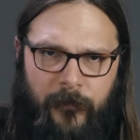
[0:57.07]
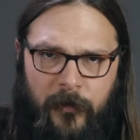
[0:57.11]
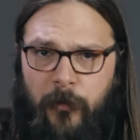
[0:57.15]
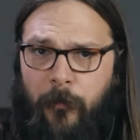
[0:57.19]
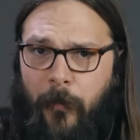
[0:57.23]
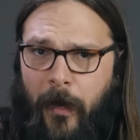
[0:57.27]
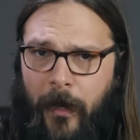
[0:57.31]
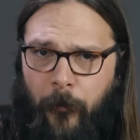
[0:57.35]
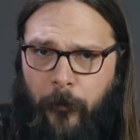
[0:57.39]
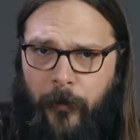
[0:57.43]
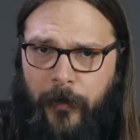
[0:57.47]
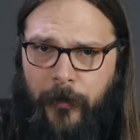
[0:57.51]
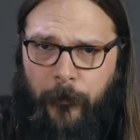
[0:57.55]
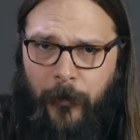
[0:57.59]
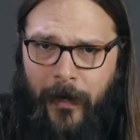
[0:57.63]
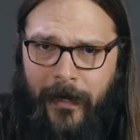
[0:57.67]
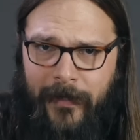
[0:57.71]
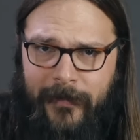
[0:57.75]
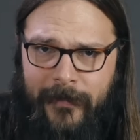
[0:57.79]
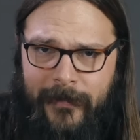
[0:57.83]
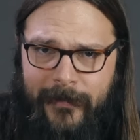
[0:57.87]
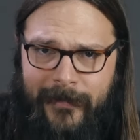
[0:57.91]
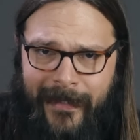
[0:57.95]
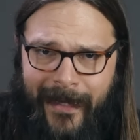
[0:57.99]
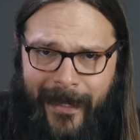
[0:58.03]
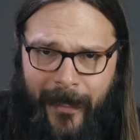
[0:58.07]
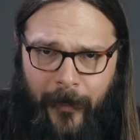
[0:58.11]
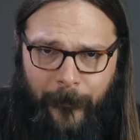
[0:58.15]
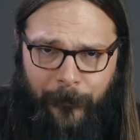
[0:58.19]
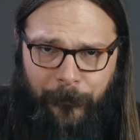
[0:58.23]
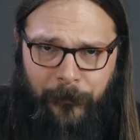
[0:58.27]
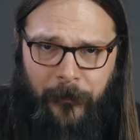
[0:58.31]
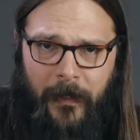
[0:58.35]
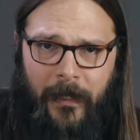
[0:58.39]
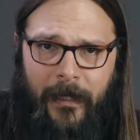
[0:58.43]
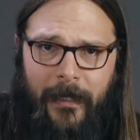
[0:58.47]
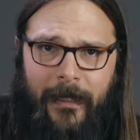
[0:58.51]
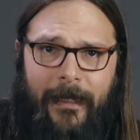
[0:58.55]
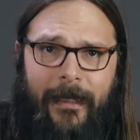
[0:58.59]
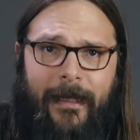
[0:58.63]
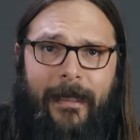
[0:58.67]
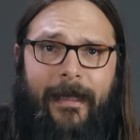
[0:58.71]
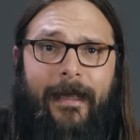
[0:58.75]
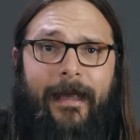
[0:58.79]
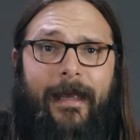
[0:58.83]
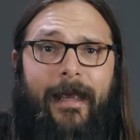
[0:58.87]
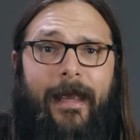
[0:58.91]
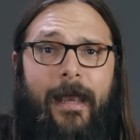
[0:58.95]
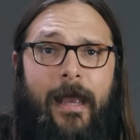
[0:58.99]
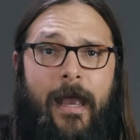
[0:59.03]
You might want to write this down.
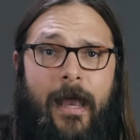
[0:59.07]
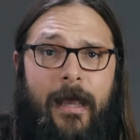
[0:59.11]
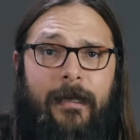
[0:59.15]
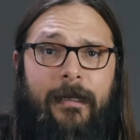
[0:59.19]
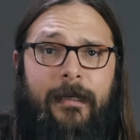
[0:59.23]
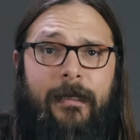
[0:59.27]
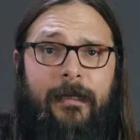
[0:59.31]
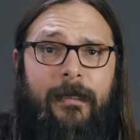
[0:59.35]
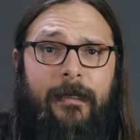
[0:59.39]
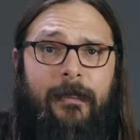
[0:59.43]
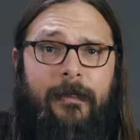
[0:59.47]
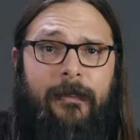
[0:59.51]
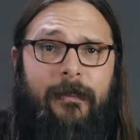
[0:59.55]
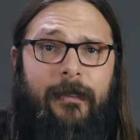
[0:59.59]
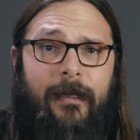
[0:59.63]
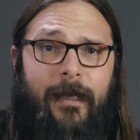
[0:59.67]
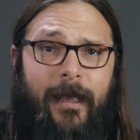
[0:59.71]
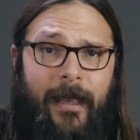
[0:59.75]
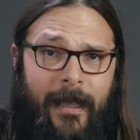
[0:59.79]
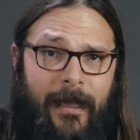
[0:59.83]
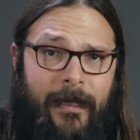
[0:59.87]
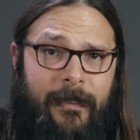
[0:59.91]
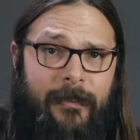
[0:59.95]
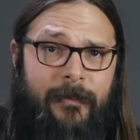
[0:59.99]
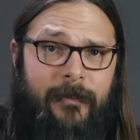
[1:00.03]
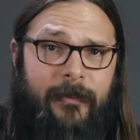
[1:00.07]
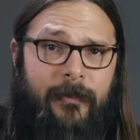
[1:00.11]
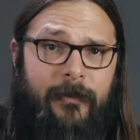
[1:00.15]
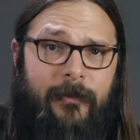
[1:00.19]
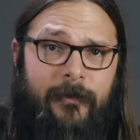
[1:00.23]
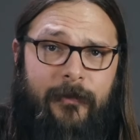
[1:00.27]
Eddie ate